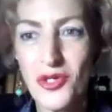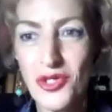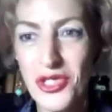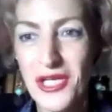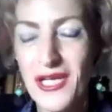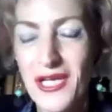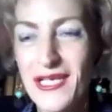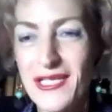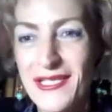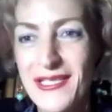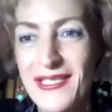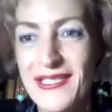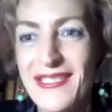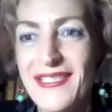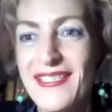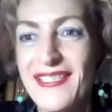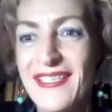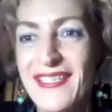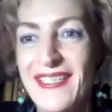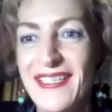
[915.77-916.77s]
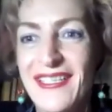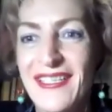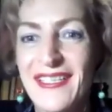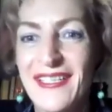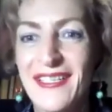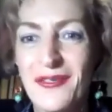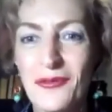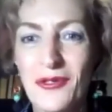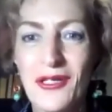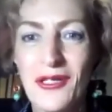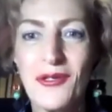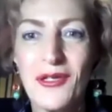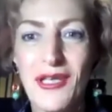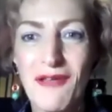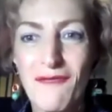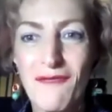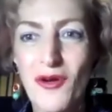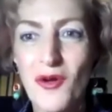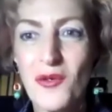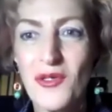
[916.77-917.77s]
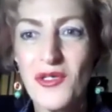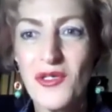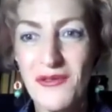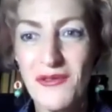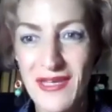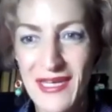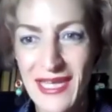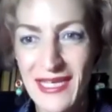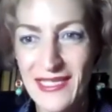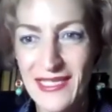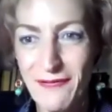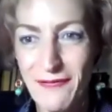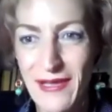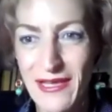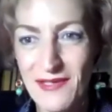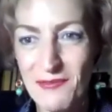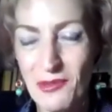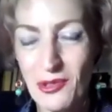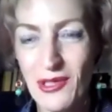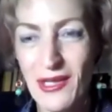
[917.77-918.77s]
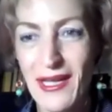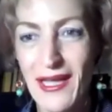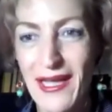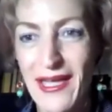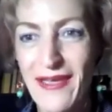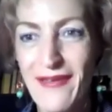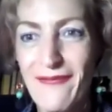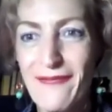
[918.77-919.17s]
watching us. We're looking forward to the next Facebook Live.